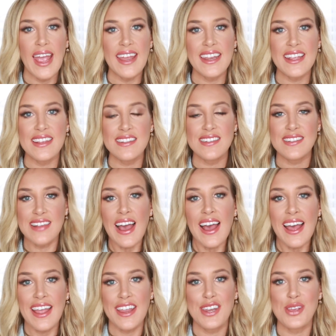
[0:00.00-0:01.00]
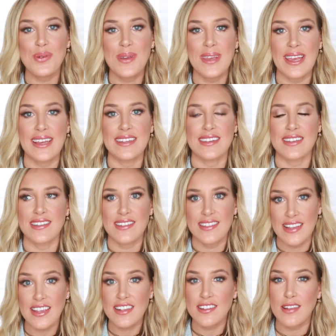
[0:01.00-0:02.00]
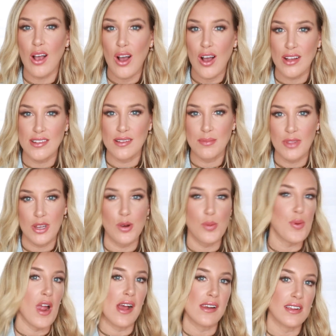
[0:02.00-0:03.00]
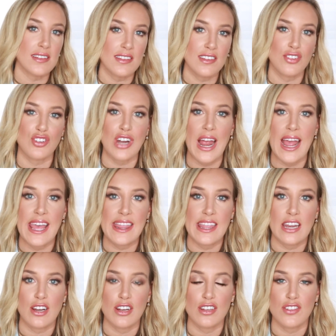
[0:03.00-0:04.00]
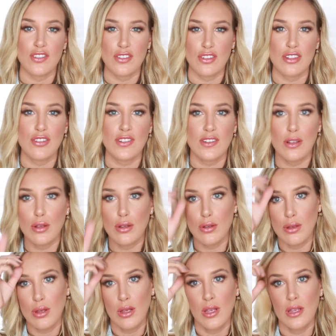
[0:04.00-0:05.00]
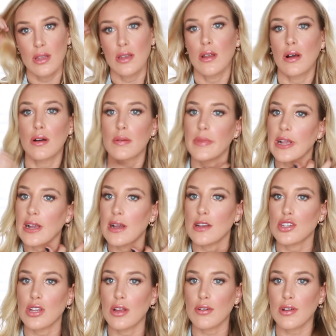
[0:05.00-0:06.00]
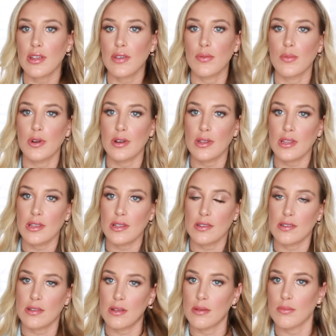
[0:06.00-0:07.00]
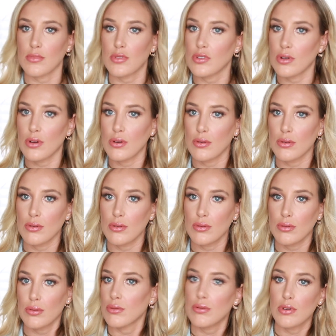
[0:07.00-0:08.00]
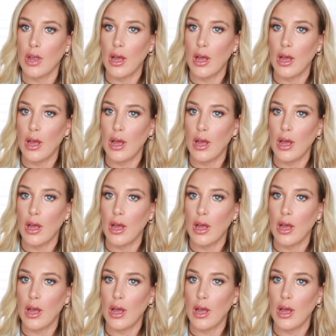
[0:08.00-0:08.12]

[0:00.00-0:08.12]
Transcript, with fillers: and inside you get six awesome little products to try that are exclusive. Oh my gosh, how do I even word this? I'm so